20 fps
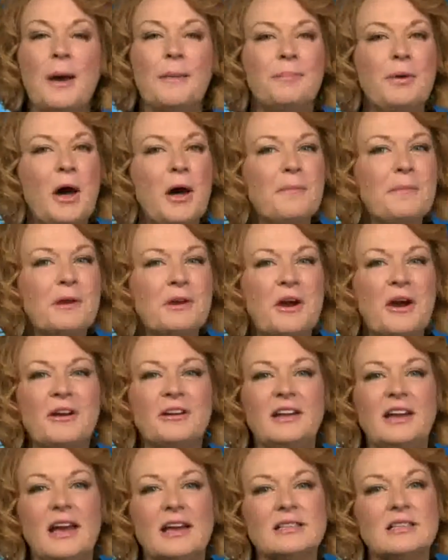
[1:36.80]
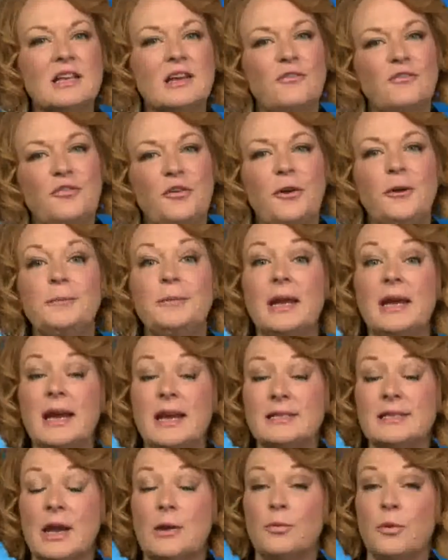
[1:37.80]
Paul McCartney has confirmed he
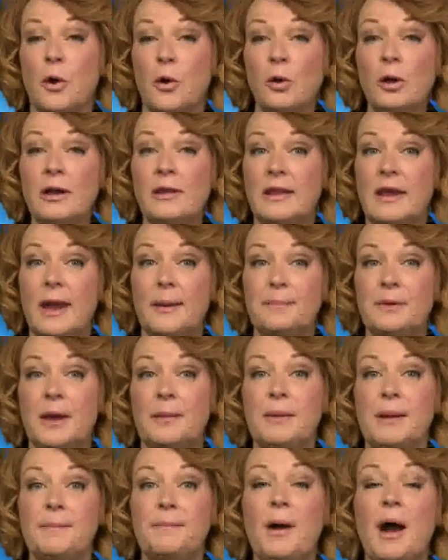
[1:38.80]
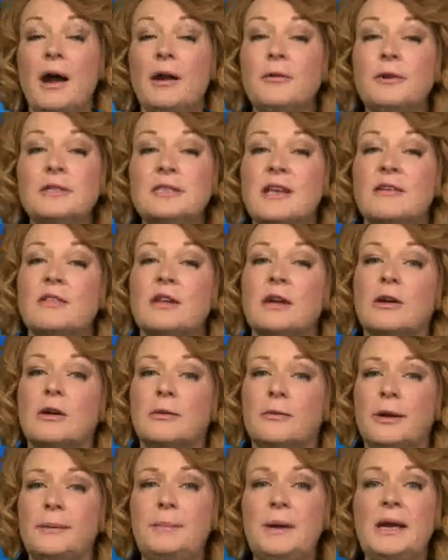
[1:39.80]
has a role in the upcoming Pirates of the
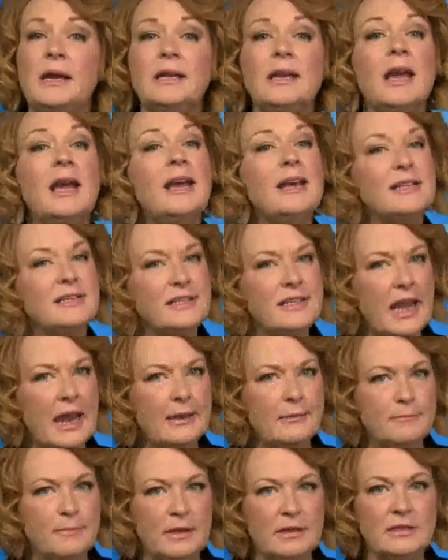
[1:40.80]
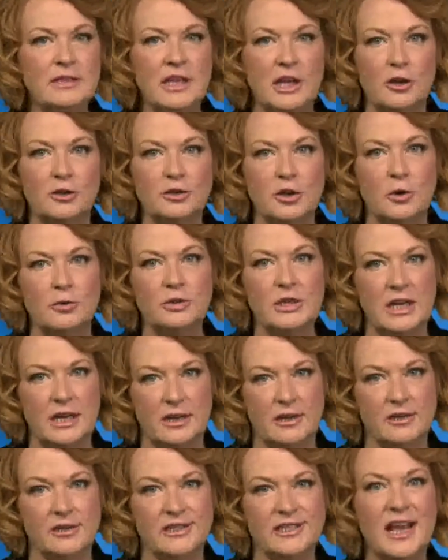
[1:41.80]
Caribbean Dead Men Tell No
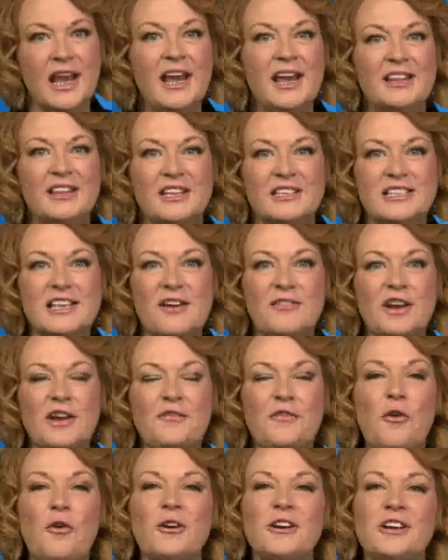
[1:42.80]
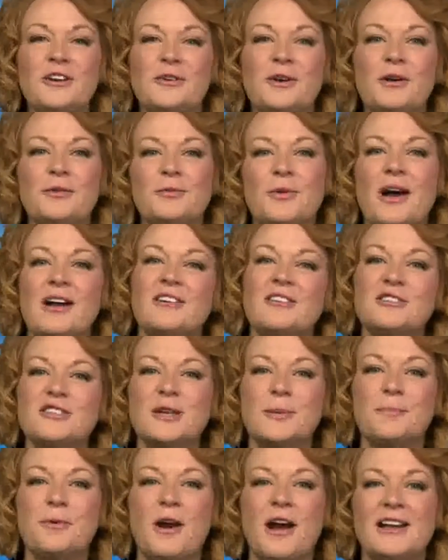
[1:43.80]
Tales. The 74 year old rocker
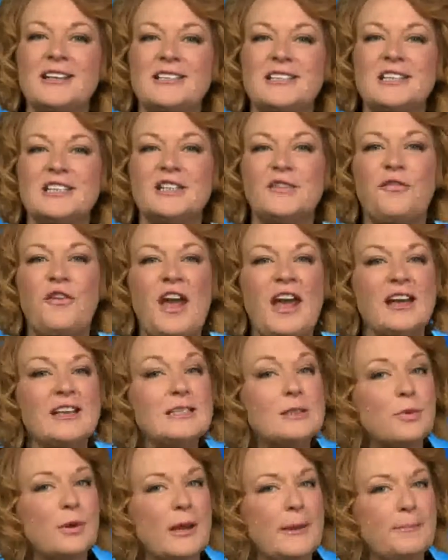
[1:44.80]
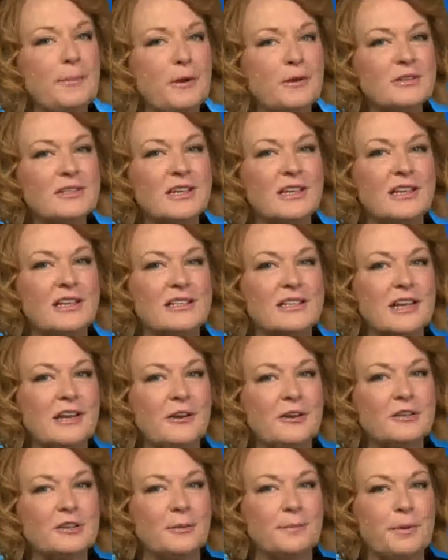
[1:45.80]
surprised his fans when he posted his
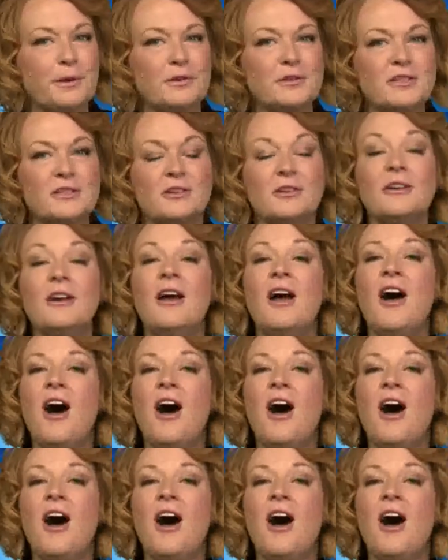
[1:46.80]
character poster